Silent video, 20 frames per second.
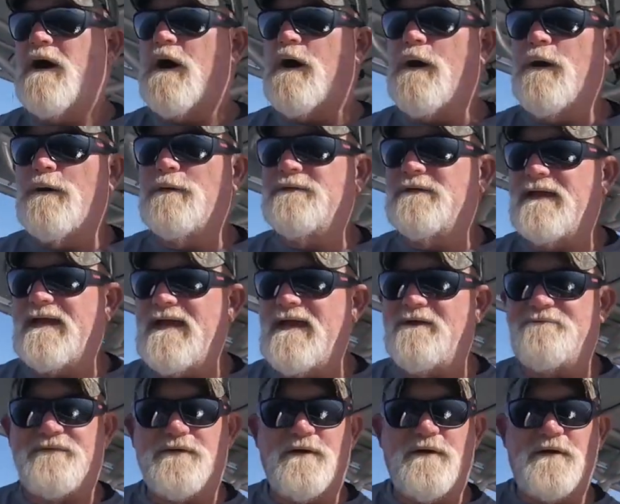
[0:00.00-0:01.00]
hardly
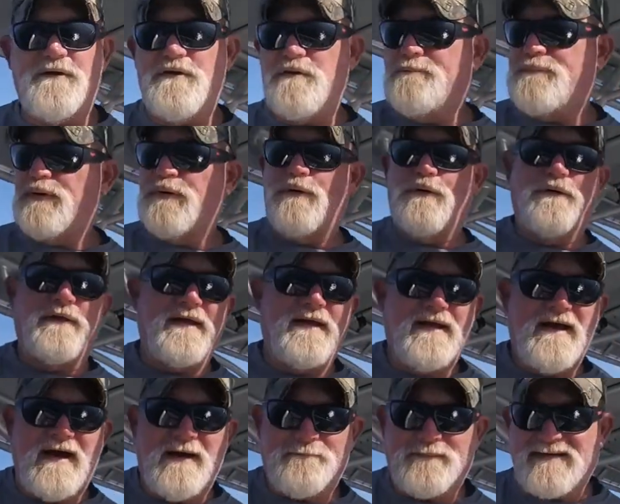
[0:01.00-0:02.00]
ever are you
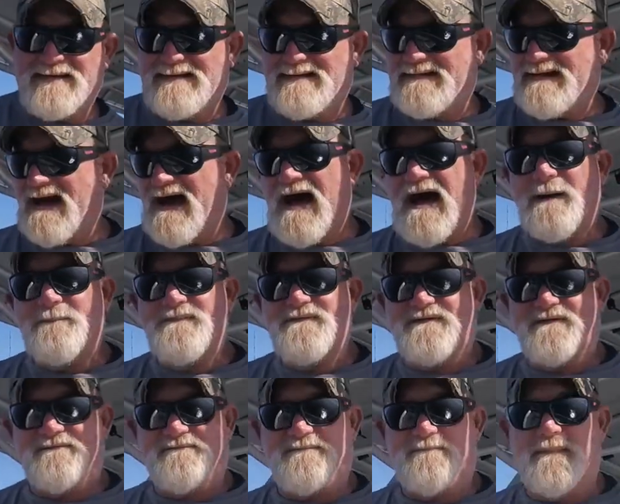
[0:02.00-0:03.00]
pulling up
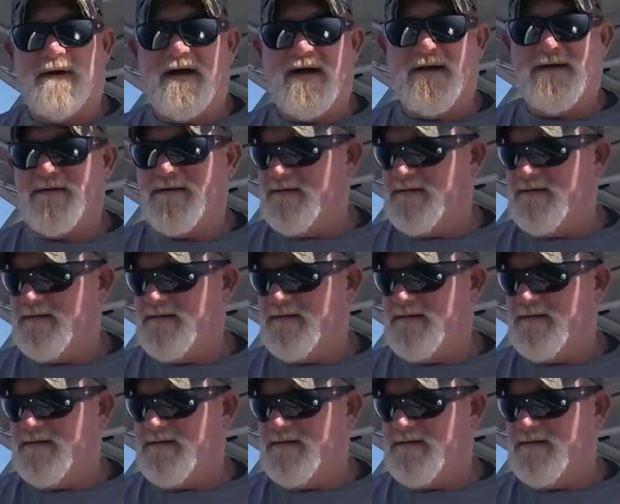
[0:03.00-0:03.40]
gobs of mud.